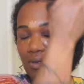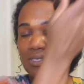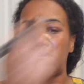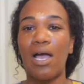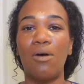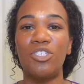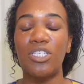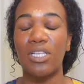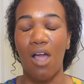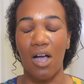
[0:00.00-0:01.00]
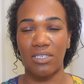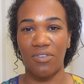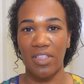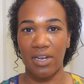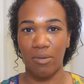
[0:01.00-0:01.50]
See how it just locks
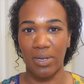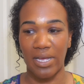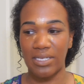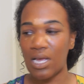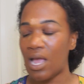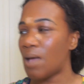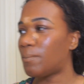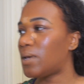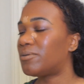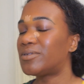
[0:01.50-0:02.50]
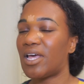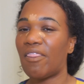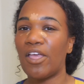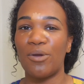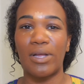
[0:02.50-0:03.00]
everything into place? People say
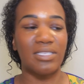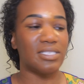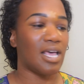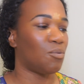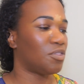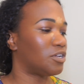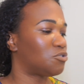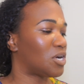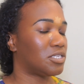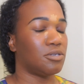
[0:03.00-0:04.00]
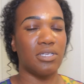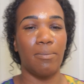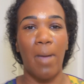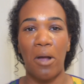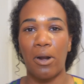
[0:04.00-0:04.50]
that you can set with a
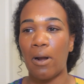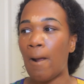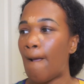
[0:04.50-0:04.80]
translucent powder.